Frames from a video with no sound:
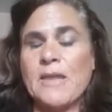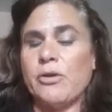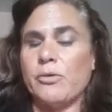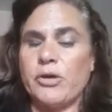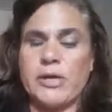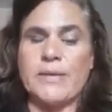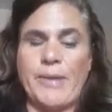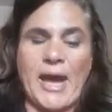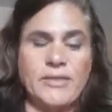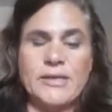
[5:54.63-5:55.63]
who are
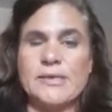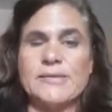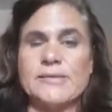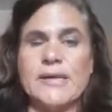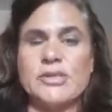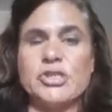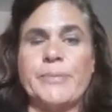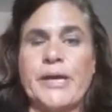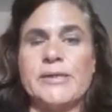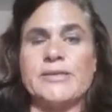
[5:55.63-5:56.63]
empathic and such,
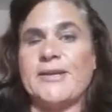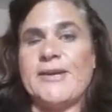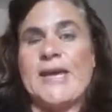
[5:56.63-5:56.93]
but